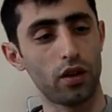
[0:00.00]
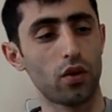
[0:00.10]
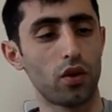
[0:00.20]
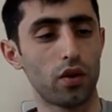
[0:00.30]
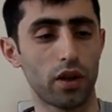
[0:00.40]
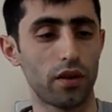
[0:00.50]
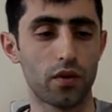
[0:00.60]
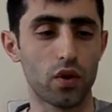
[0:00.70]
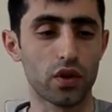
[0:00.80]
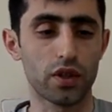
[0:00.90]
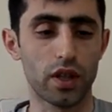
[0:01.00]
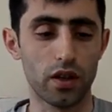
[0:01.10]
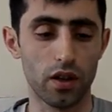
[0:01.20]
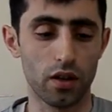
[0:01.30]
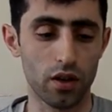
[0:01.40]
or of course
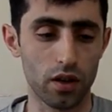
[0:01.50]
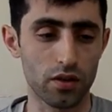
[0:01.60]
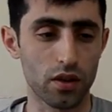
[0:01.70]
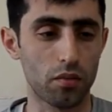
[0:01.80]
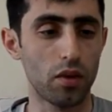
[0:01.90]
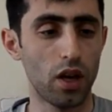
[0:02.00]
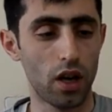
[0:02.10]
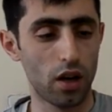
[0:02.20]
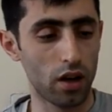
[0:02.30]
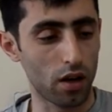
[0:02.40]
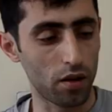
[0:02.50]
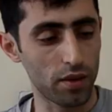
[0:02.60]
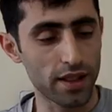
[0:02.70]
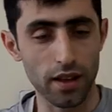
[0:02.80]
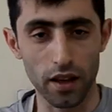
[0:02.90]
there there are some uh,
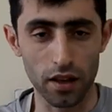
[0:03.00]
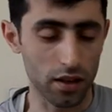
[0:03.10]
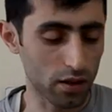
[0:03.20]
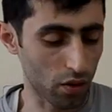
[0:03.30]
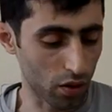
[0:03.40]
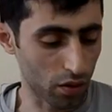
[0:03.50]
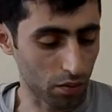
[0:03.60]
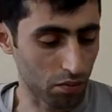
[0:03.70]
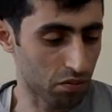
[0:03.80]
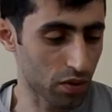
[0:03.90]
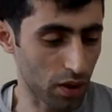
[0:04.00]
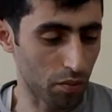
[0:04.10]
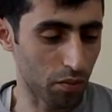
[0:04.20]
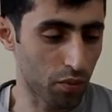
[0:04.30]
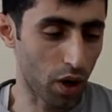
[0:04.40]
mistakes or
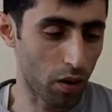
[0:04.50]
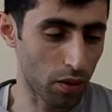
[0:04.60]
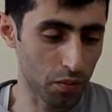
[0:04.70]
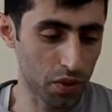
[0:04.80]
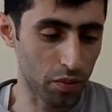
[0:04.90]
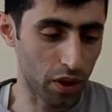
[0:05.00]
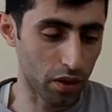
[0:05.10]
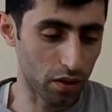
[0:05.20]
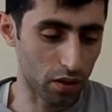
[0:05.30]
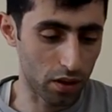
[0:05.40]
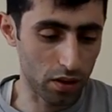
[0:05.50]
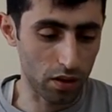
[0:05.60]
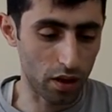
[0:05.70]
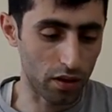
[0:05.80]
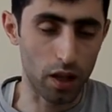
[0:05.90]
some problems but it's
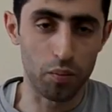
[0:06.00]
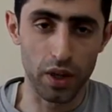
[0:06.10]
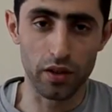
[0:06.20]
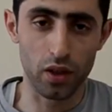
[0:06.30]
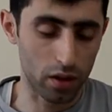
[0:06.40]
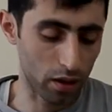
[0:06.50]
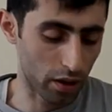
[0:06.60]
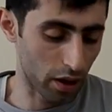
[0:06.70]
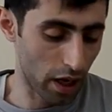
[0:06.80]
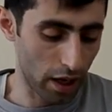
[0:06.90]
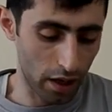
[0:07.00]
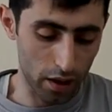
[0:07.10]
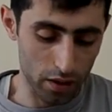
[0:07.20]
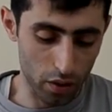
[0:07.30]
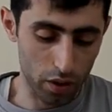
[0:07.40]
not that big deal and
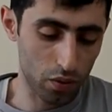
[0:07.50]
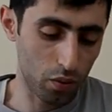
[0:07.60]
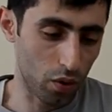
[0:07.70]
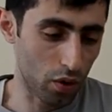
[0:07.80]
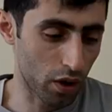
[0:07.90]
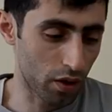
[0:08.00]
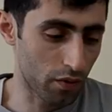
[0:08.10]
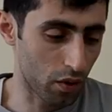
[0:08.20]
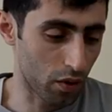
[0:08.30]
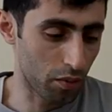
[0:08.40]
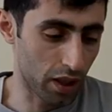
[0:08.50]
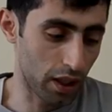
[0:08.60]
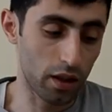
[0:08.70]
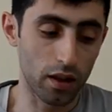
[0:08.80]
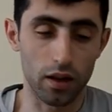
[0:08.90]
it's going to work for
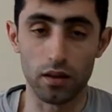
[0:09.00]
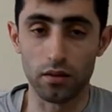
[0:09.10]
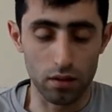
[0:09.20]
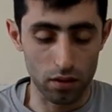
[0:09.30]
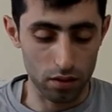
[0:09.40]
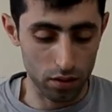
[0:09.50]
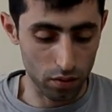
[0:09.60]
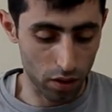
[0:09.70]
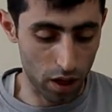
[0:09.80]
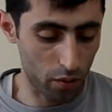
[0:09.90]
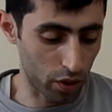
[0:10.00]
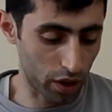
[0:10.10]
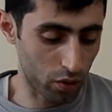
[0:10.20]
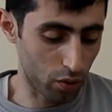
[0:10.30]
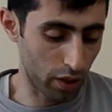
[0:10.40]
me and uh, you know I
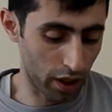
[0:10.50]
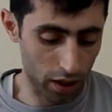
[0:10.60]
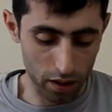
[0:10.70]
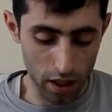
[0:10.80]
wanted to make it